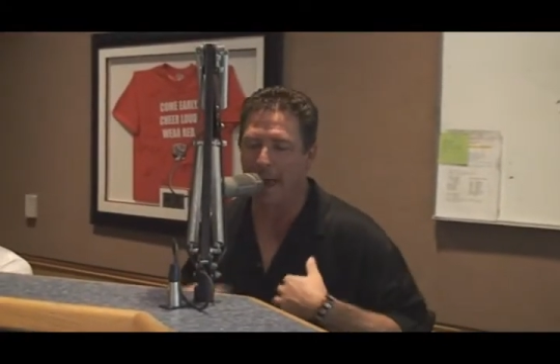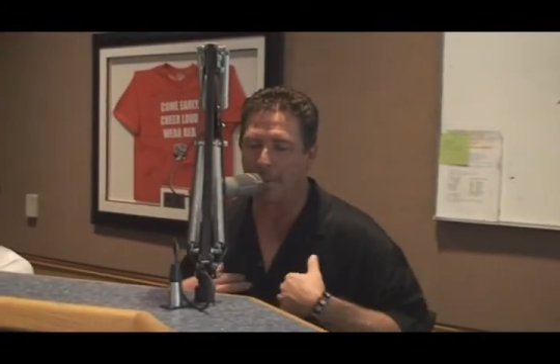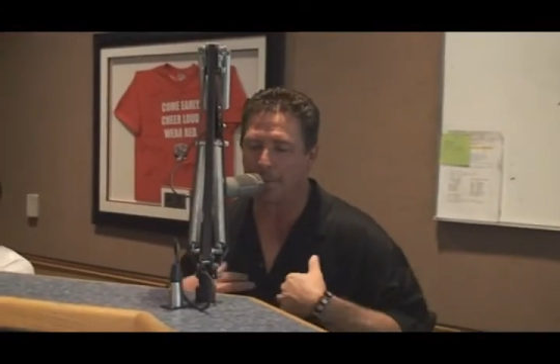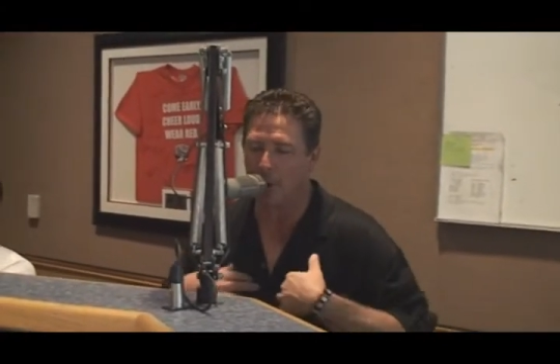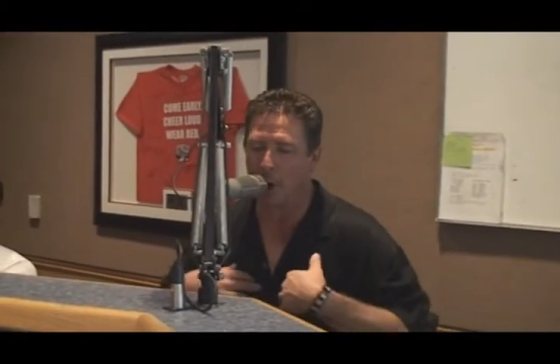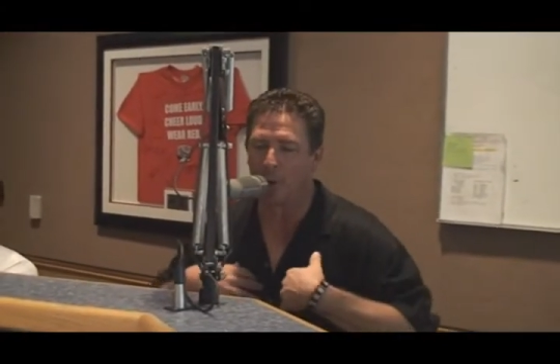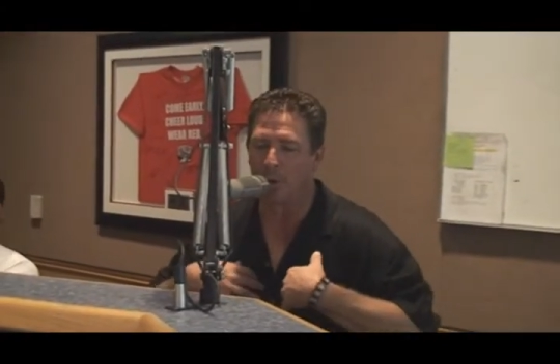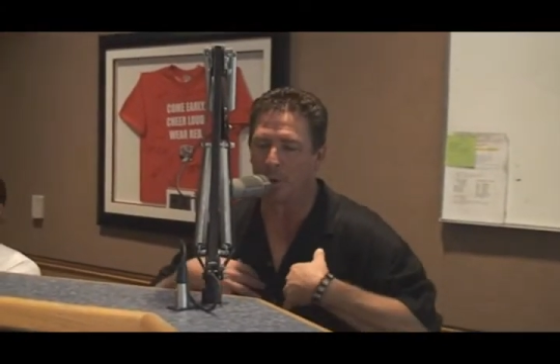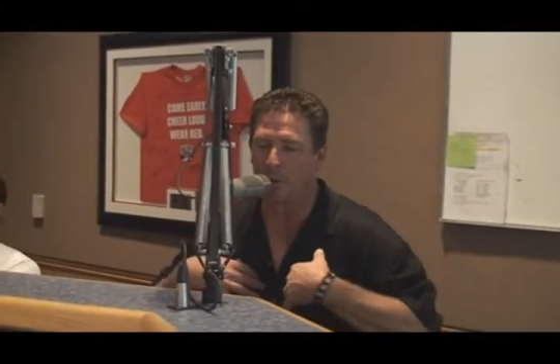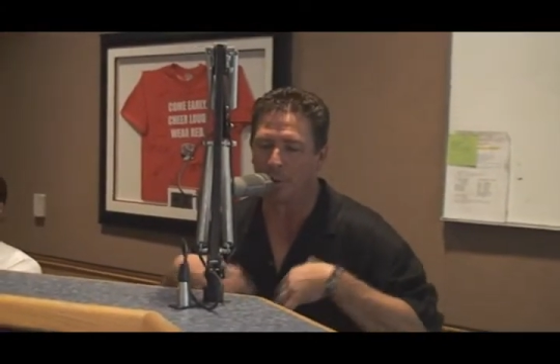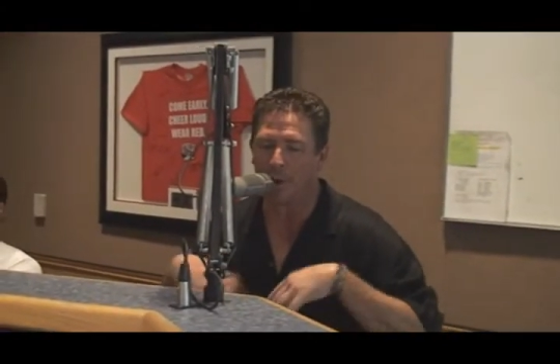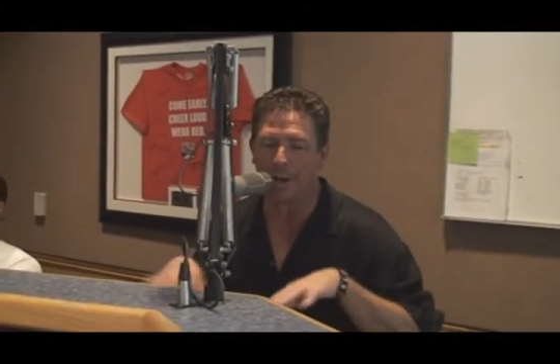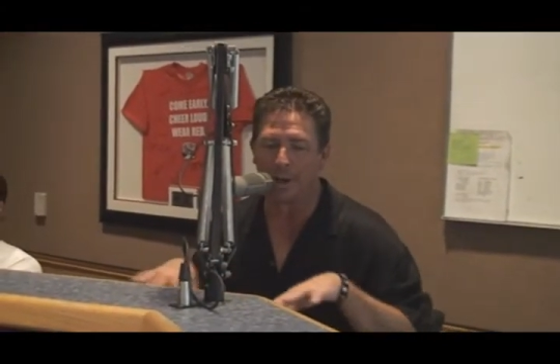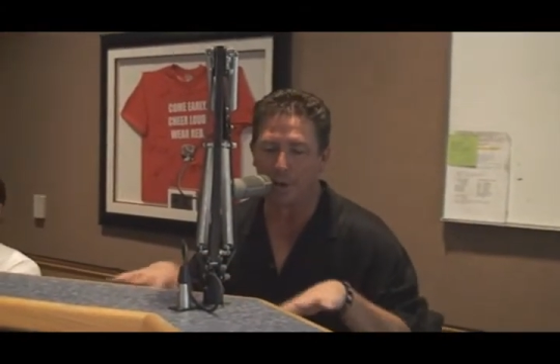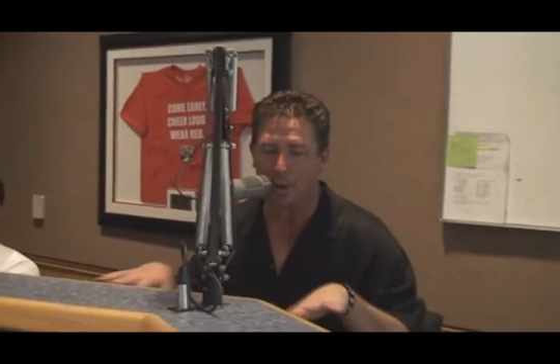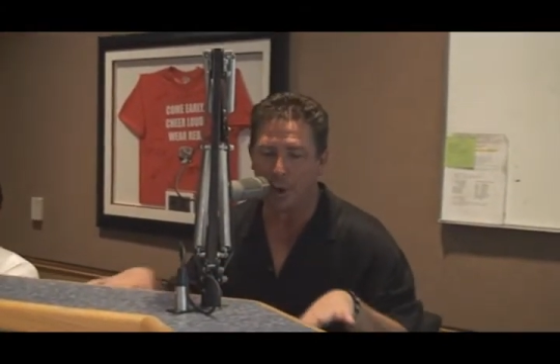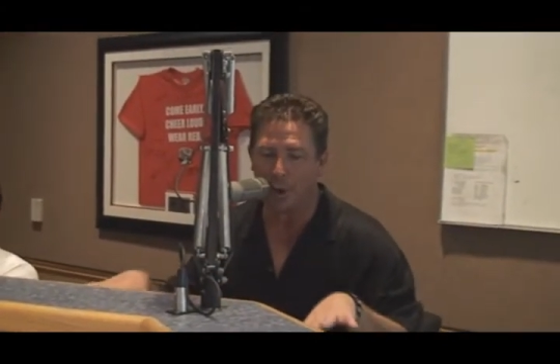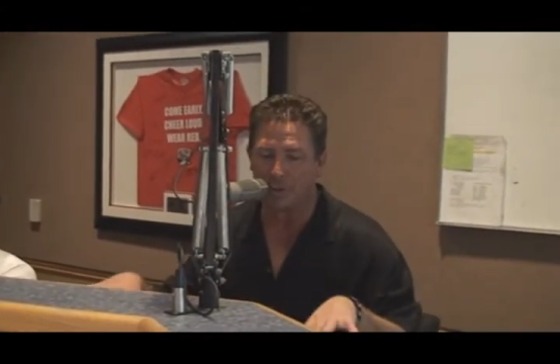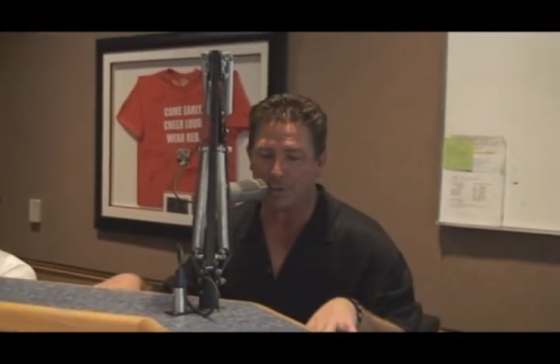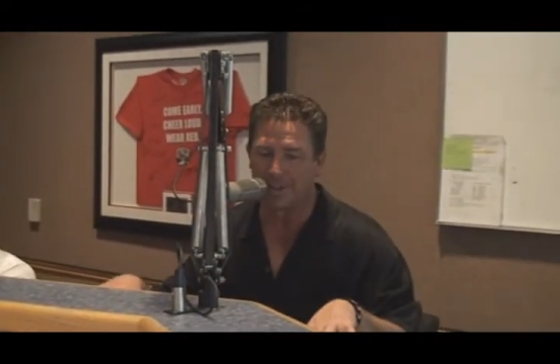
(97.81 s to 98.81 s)
I'm the only one
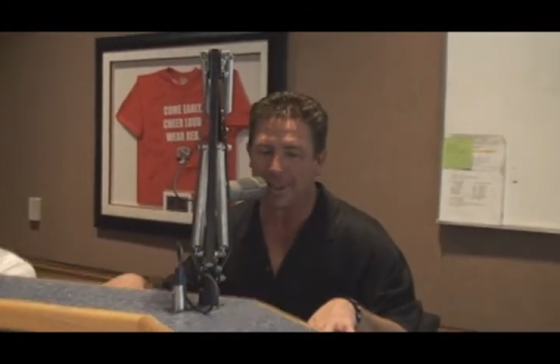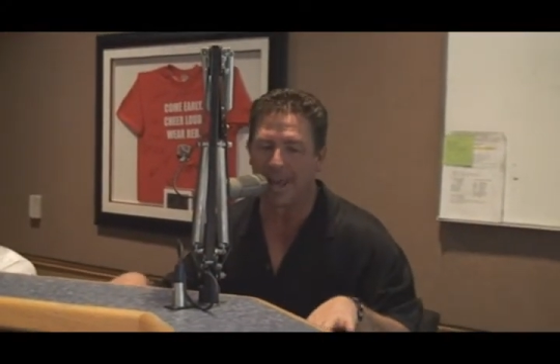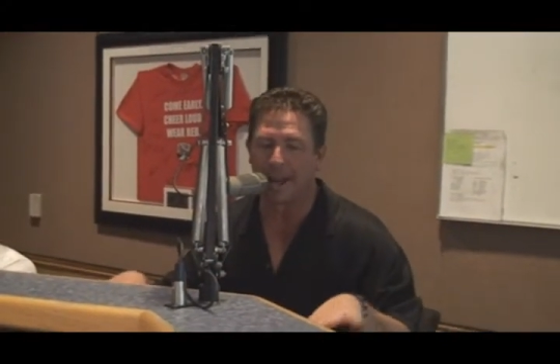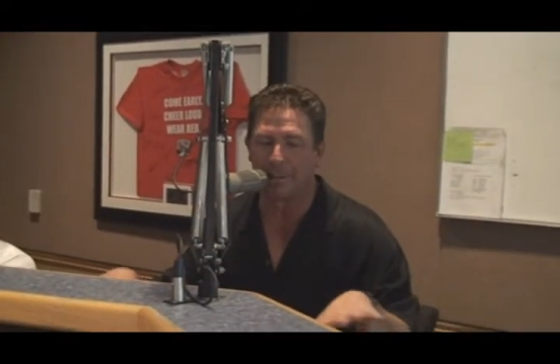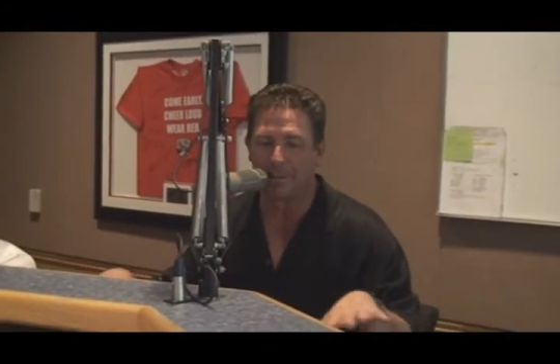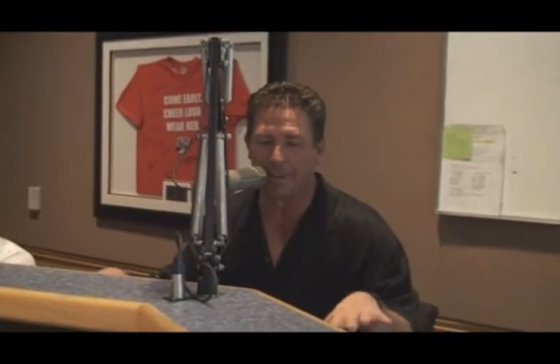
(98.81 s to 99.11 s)
that knows that.